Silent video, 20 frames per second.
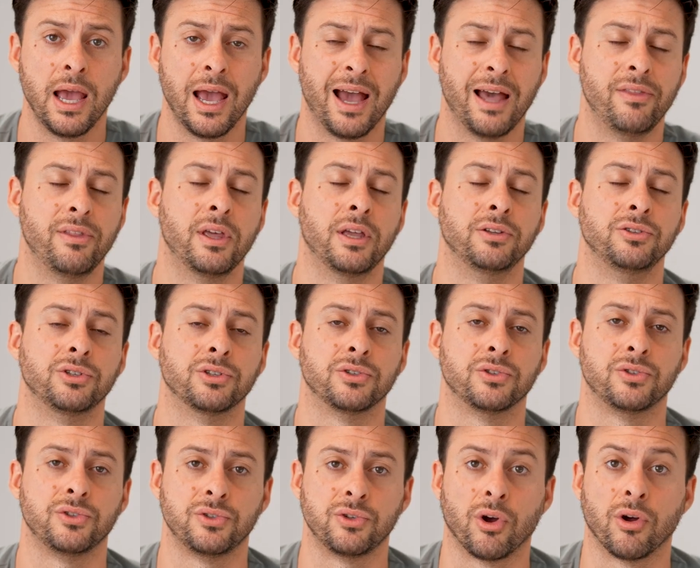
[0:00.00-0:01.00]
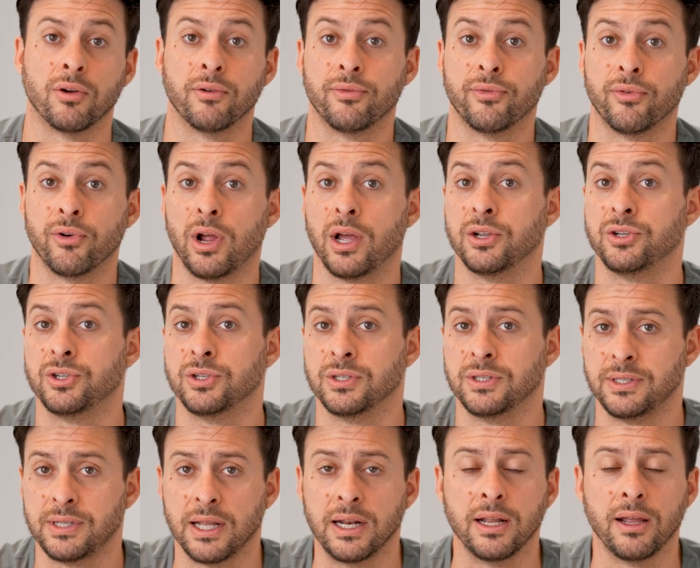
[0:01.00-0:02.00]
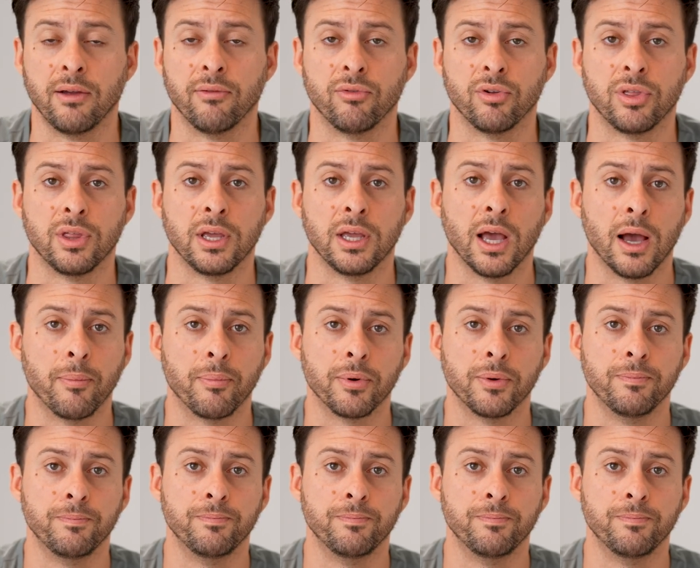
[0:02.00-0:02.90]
and then just start fresh setting everything up.